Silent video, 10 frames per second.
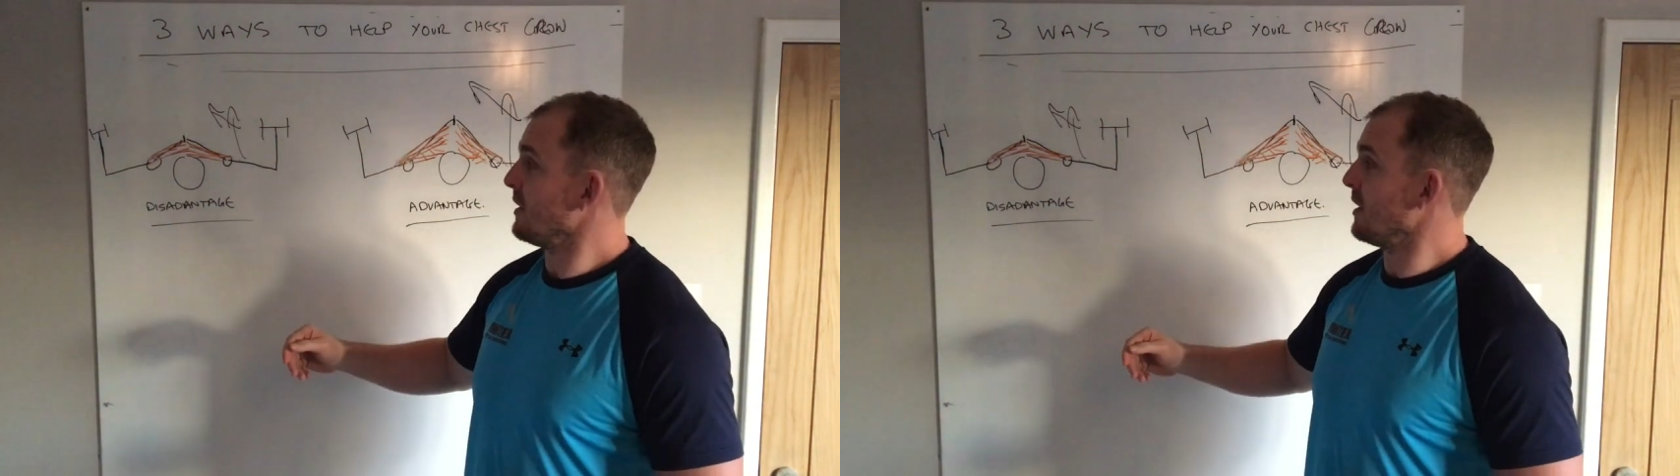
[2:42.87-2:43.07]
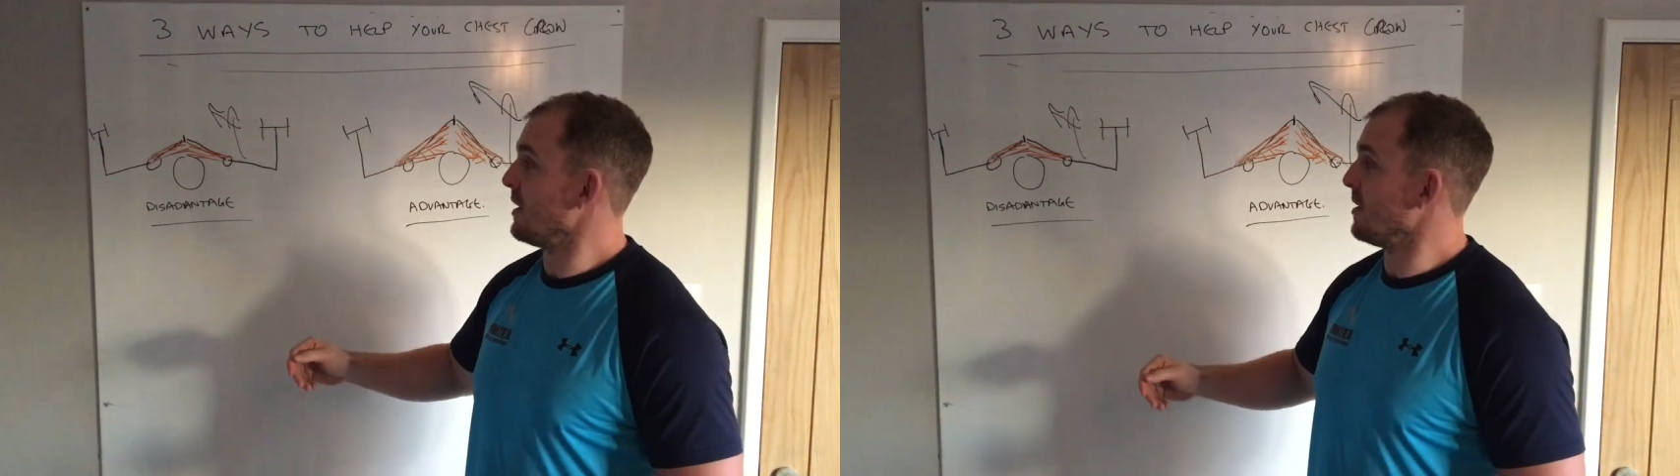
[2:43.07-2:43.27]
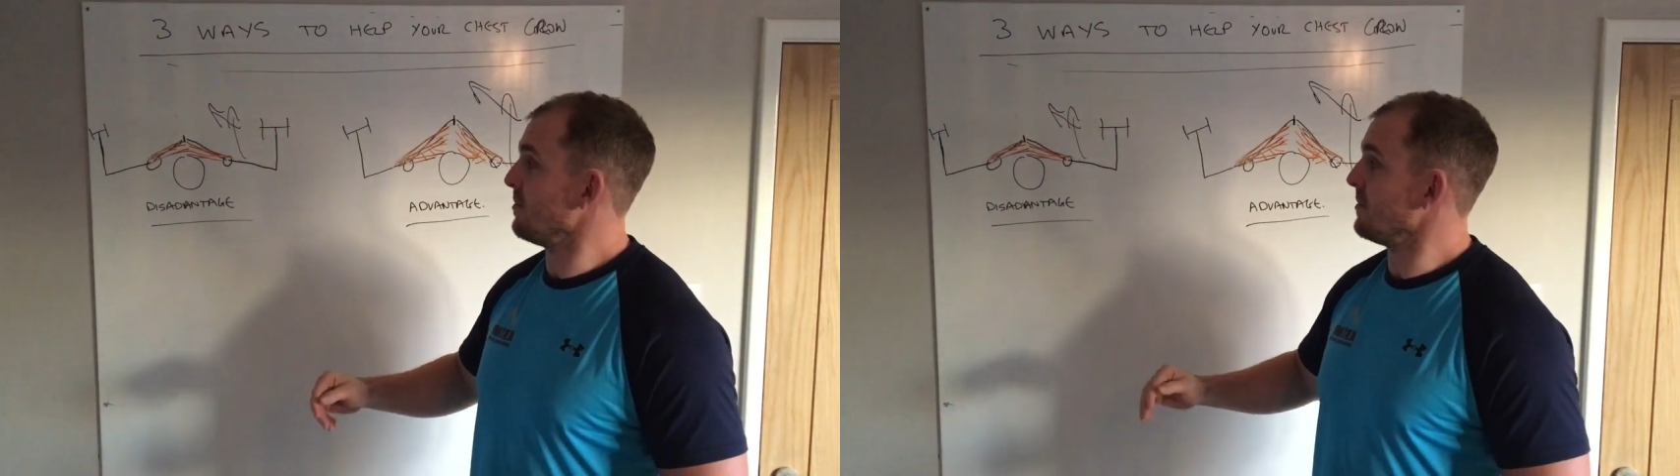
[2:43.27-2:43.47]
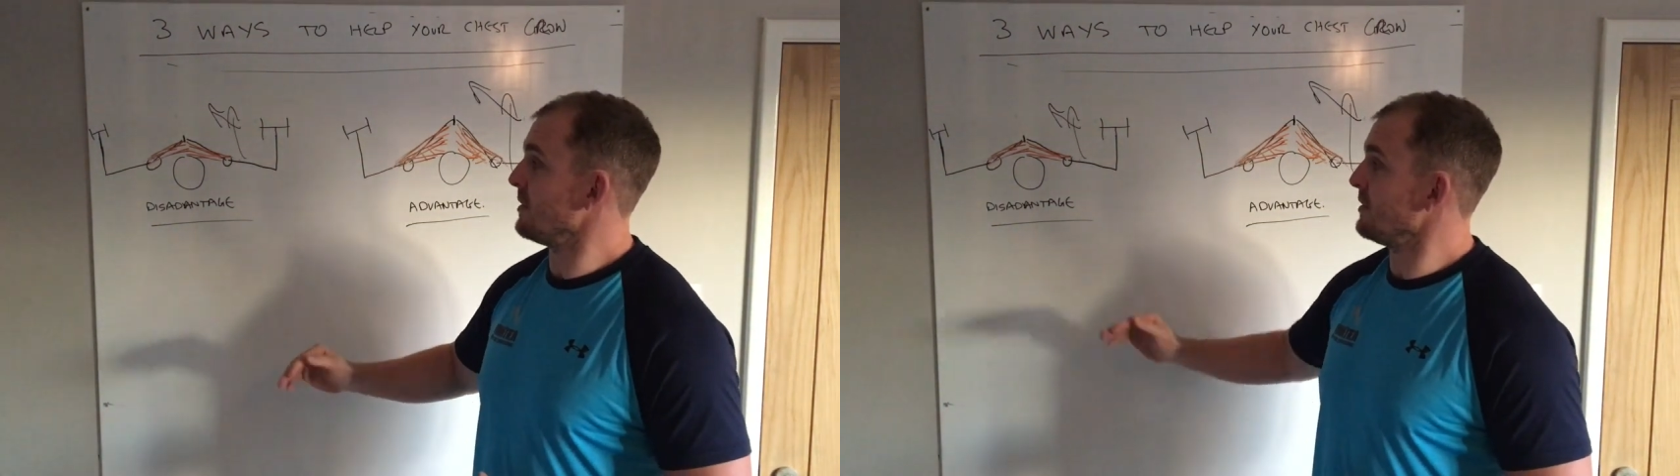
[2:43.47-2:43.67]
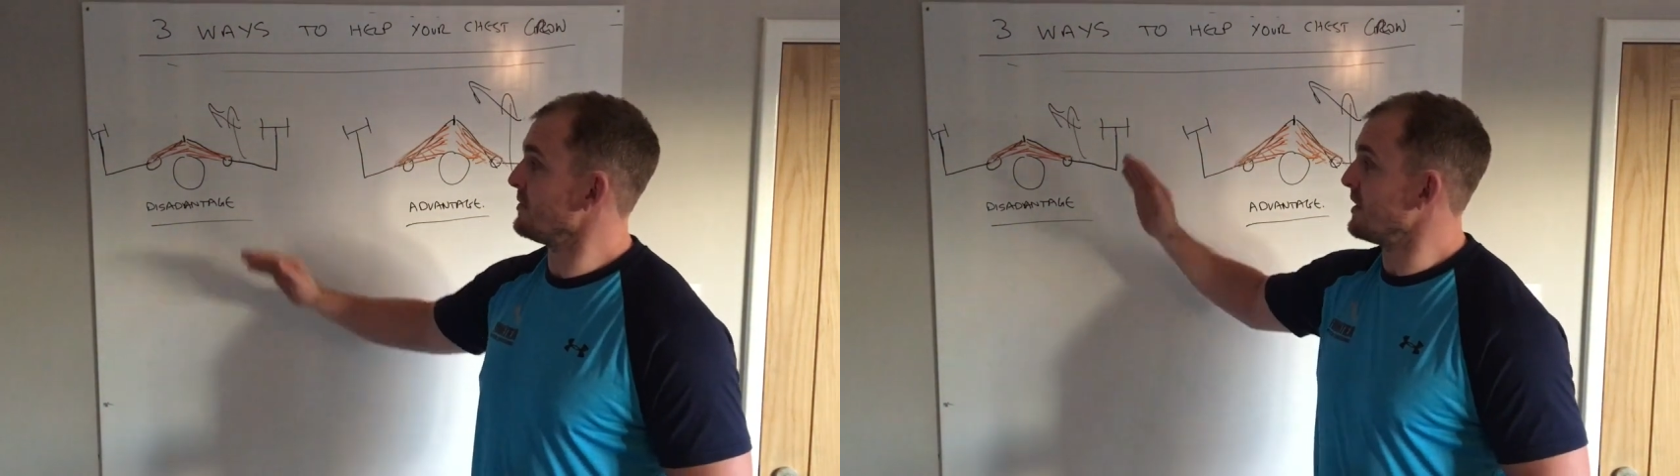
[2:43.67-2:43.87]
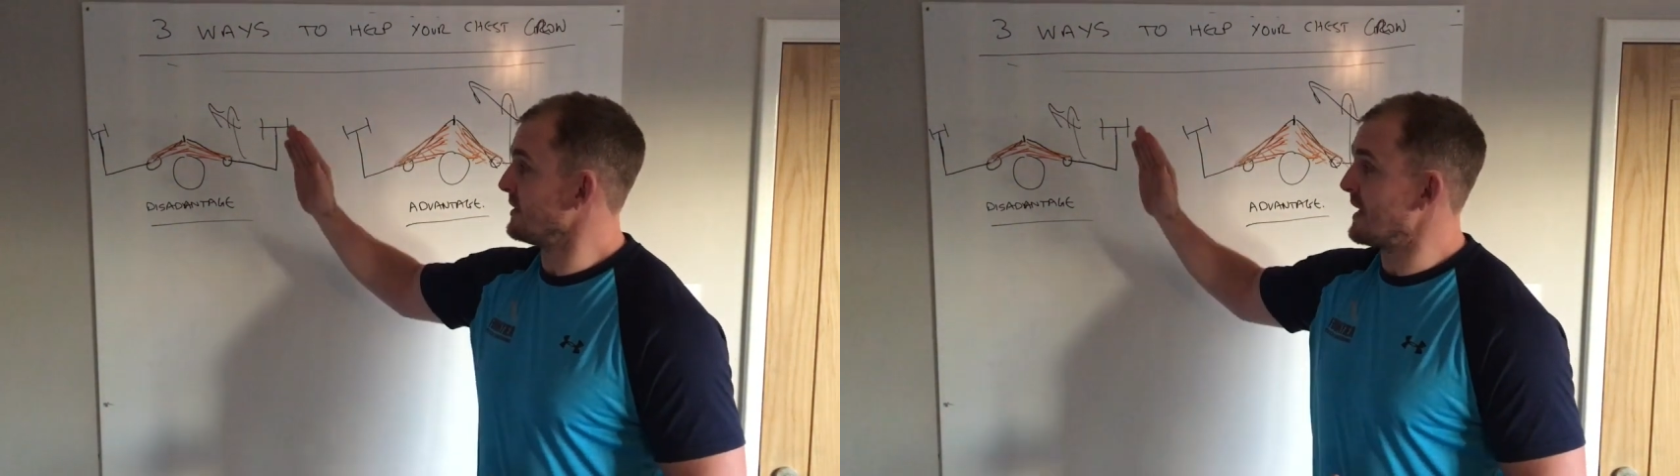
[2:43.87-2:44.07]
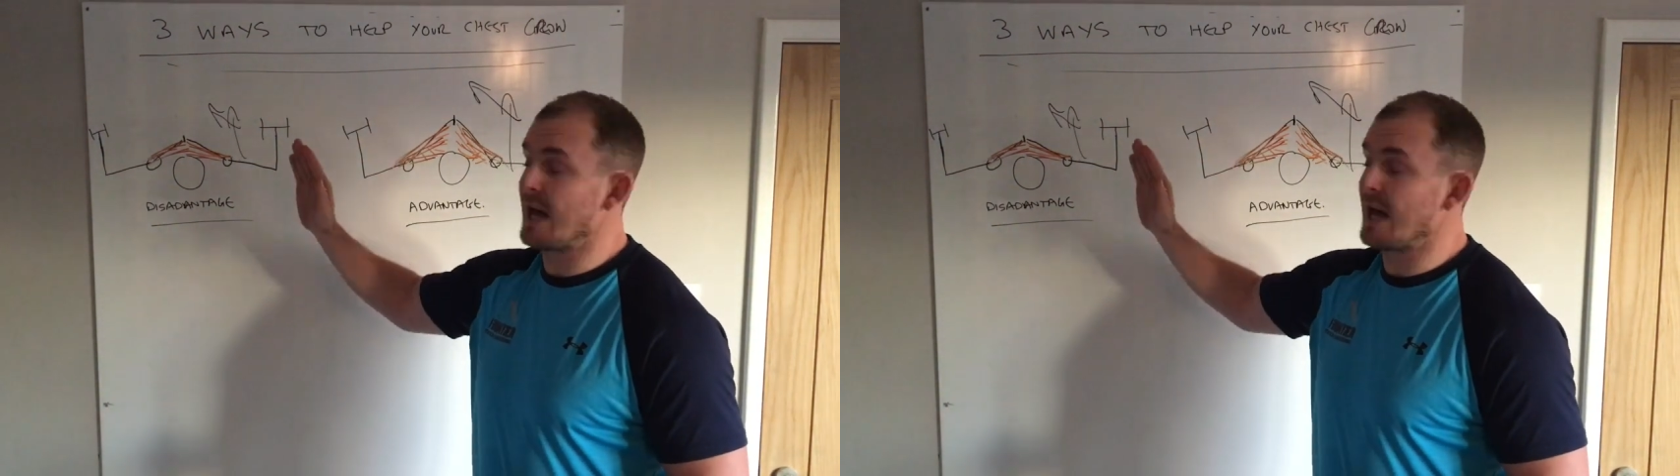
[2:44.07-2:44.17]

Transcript: to